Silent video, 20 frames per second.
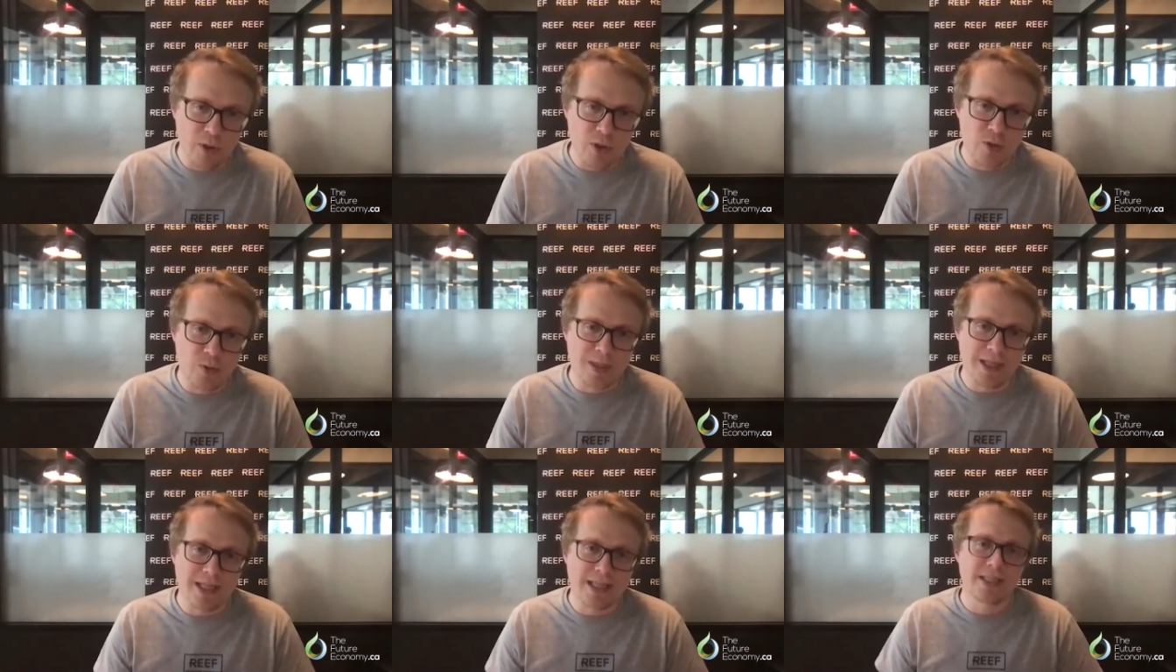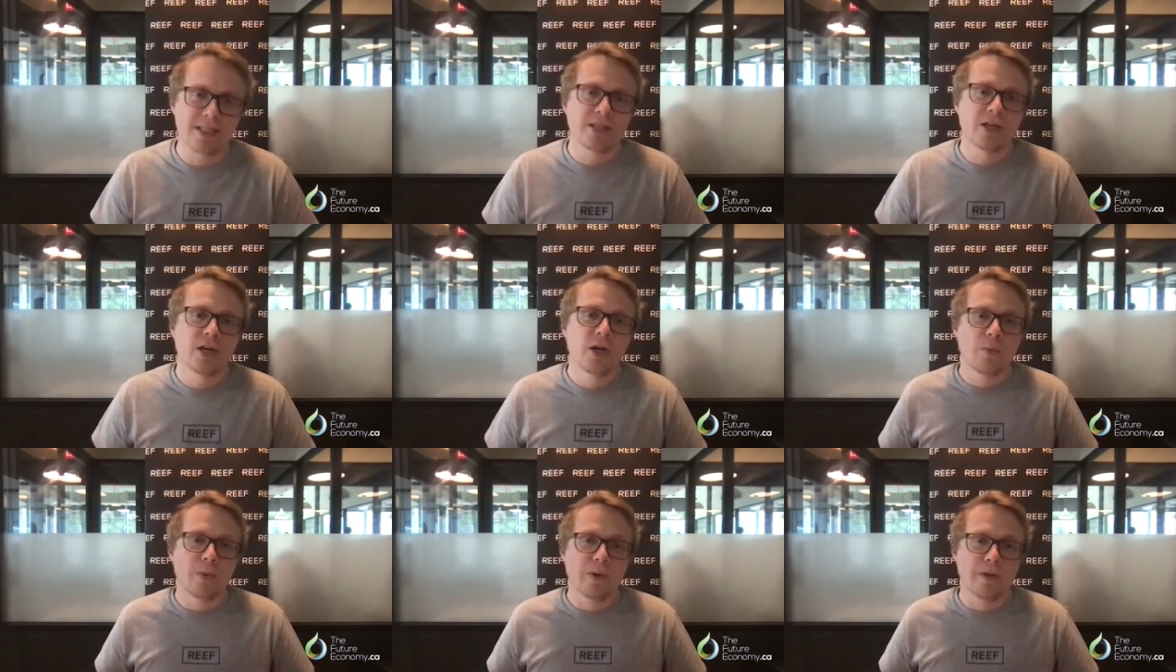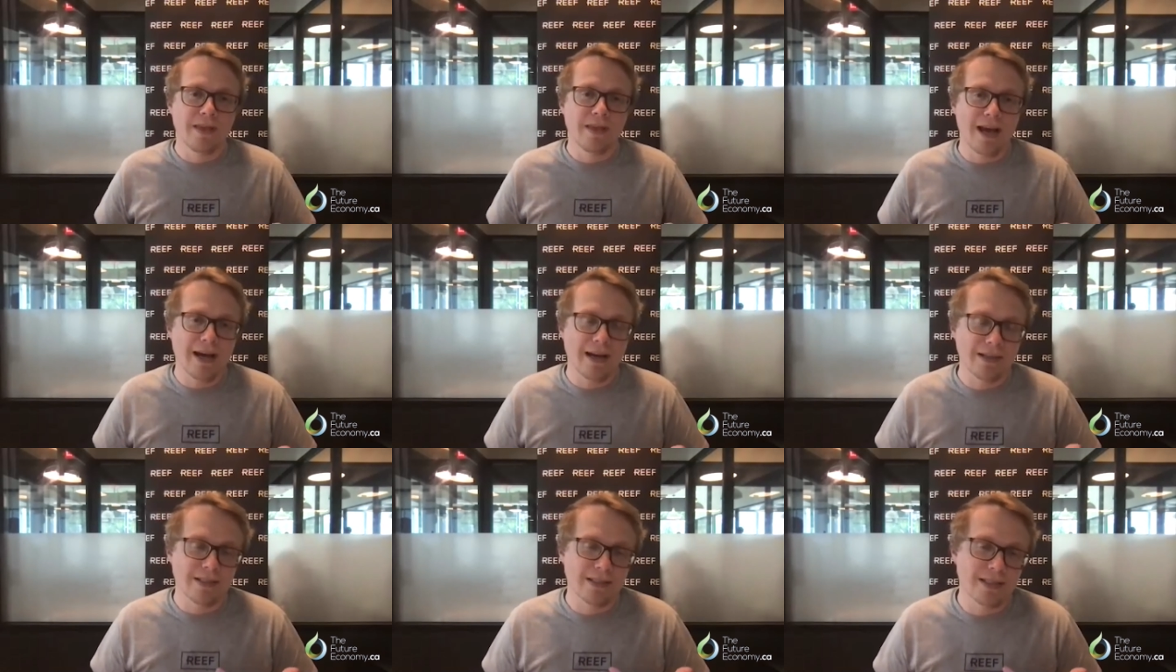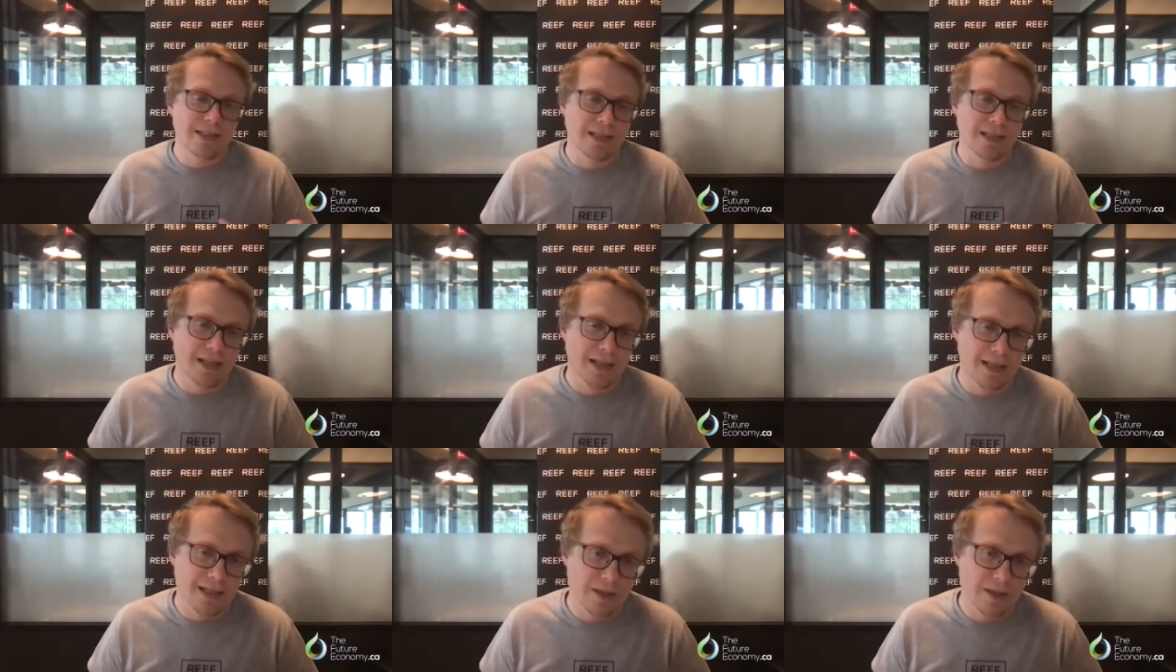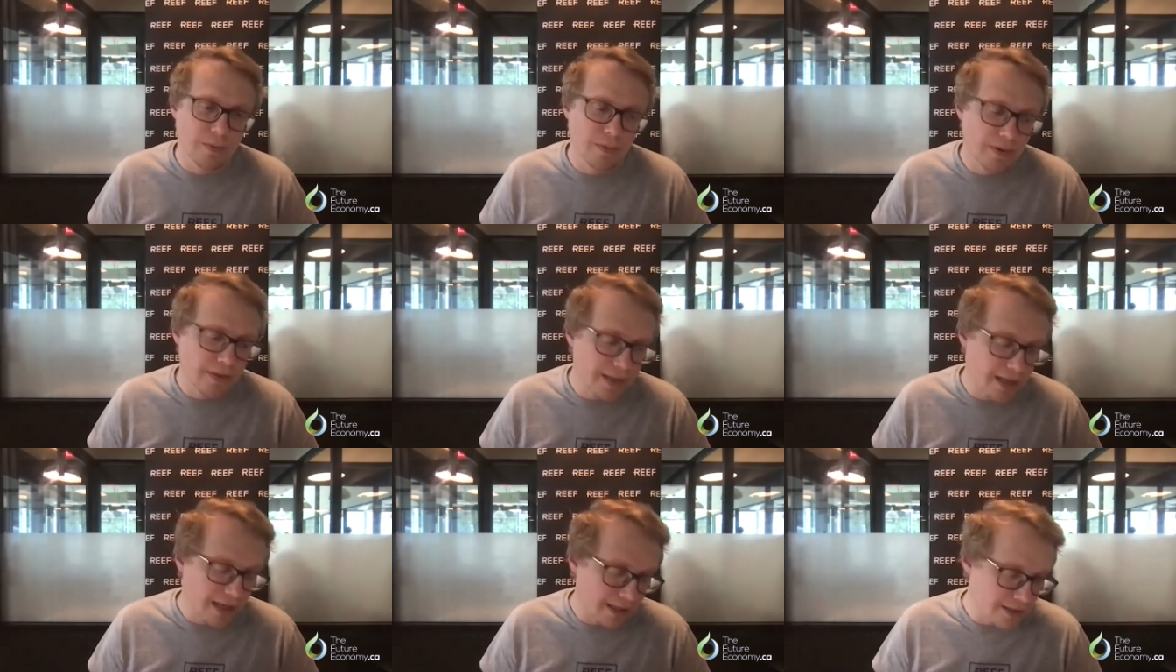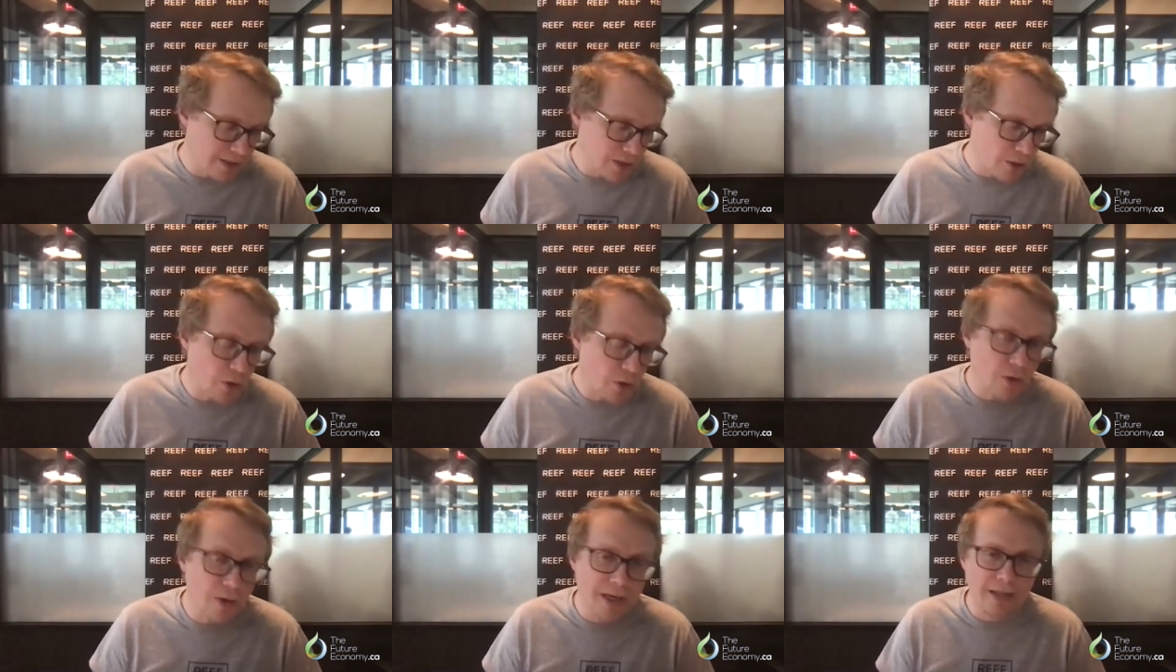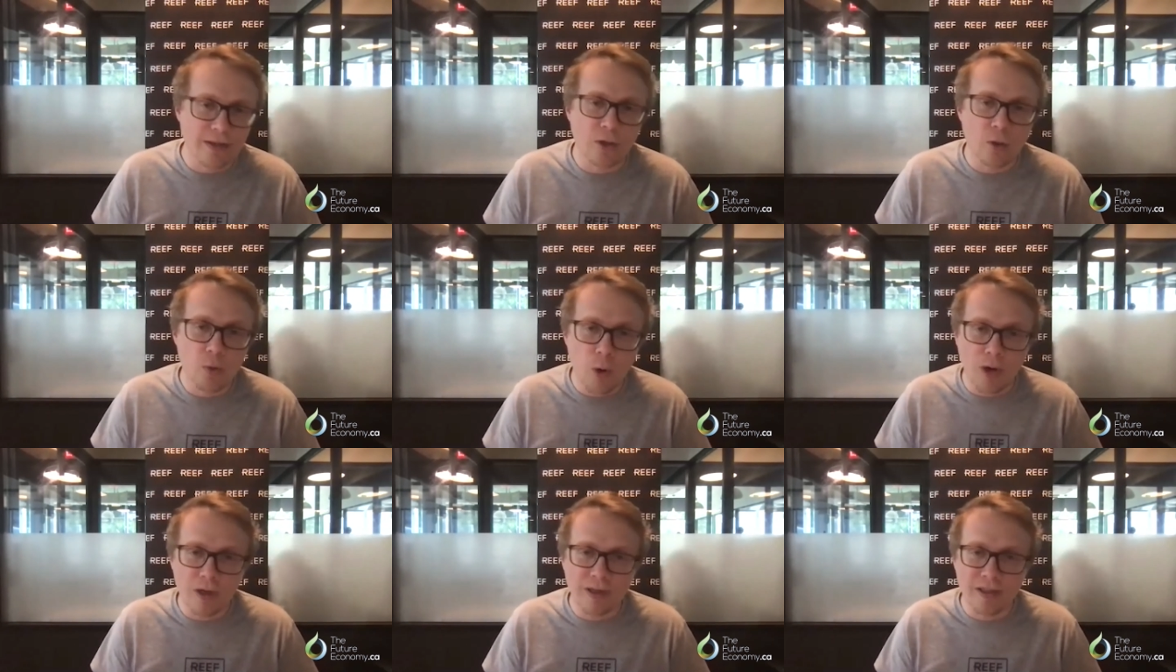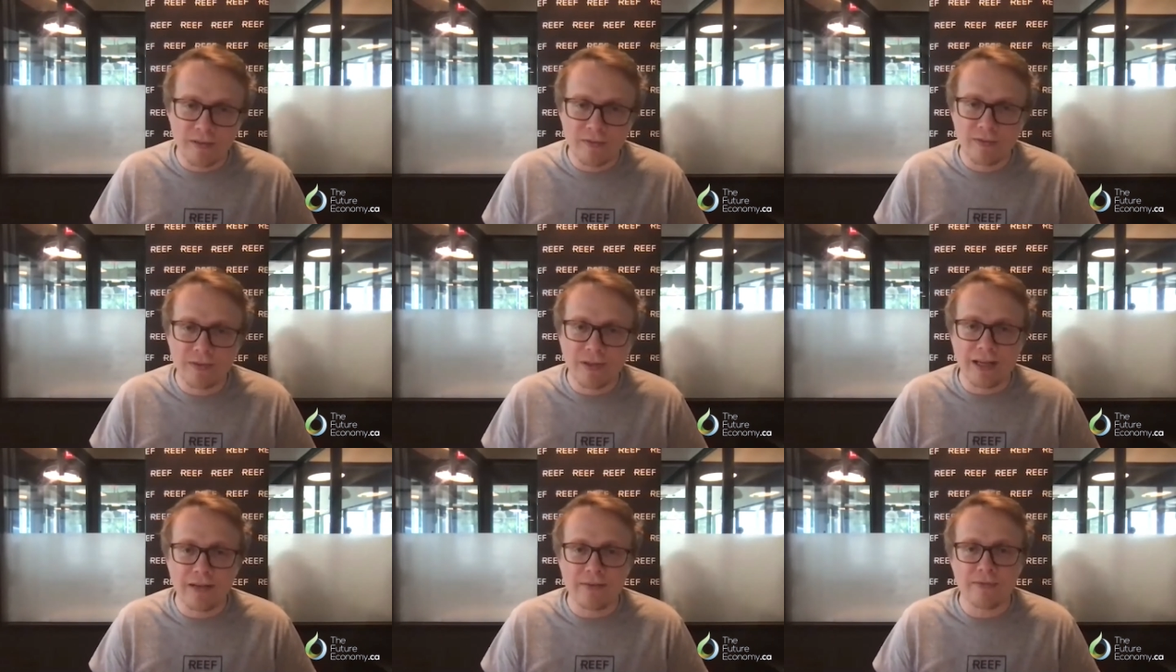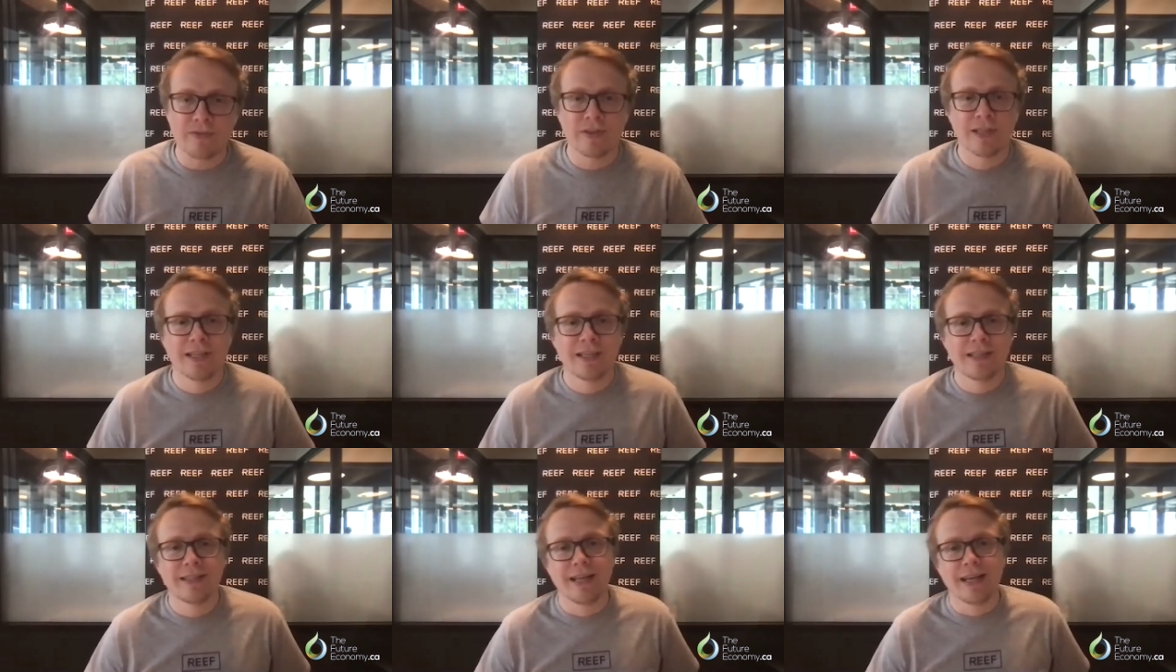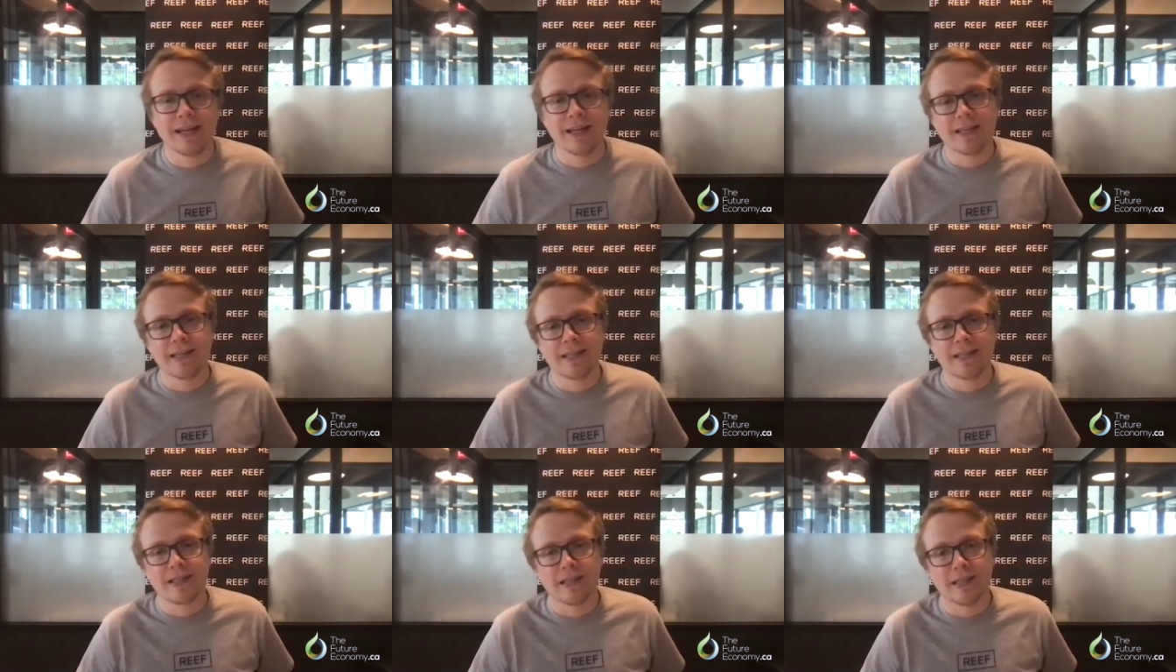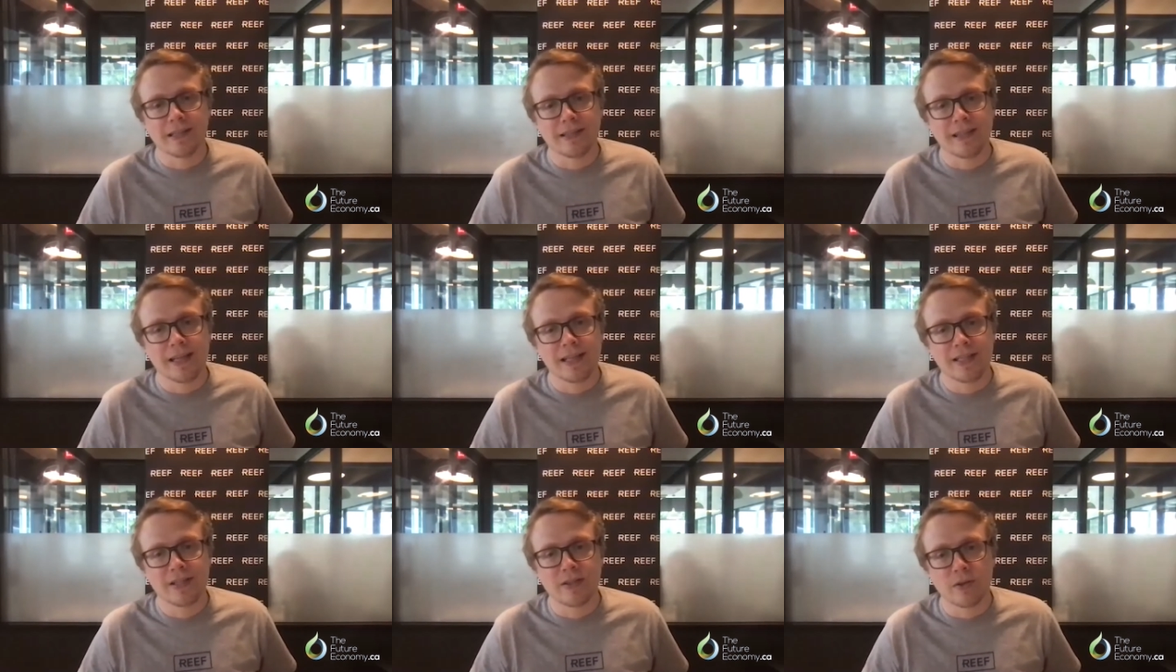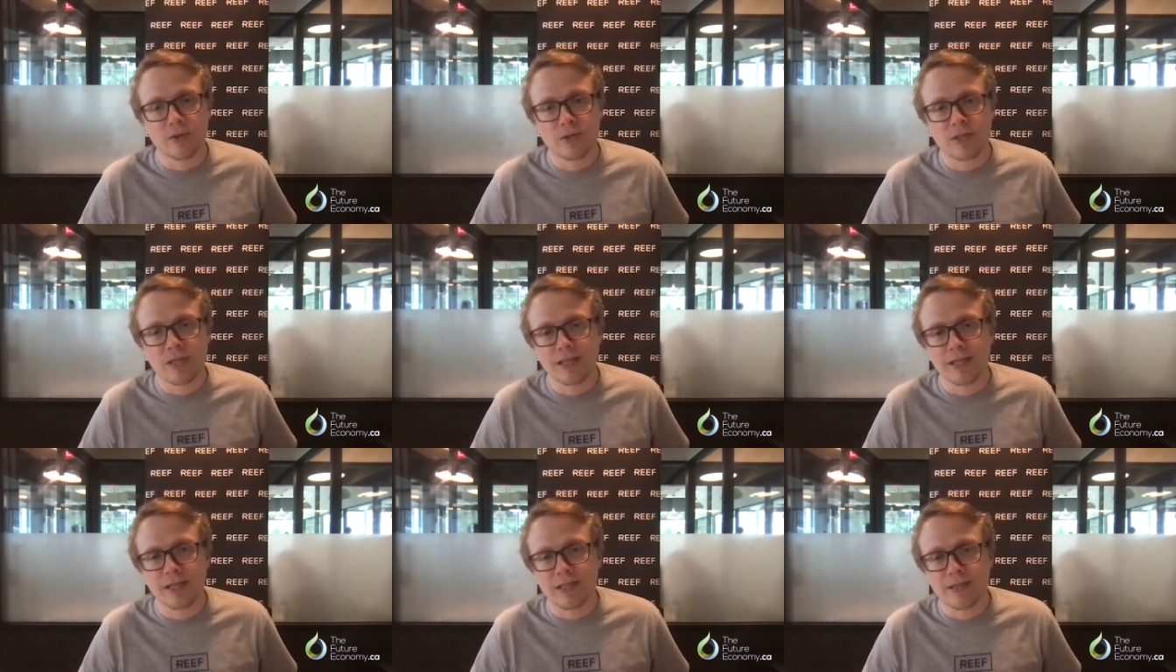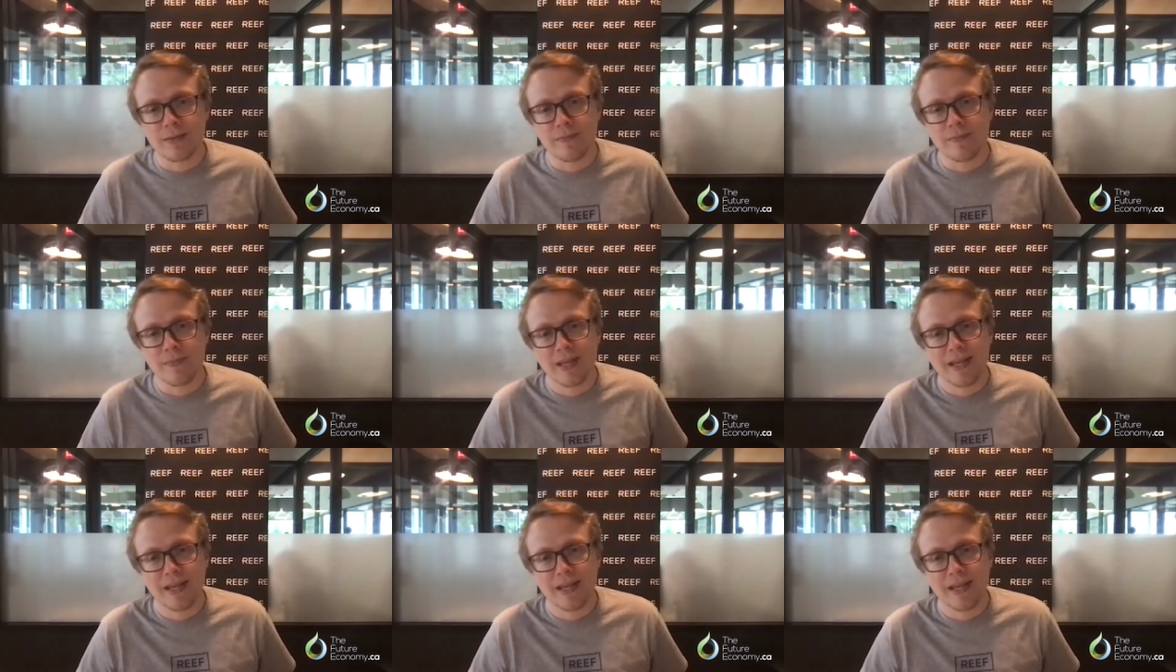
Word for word: streets, without uh, without hurting the quality of life that is uh, that is in those cities.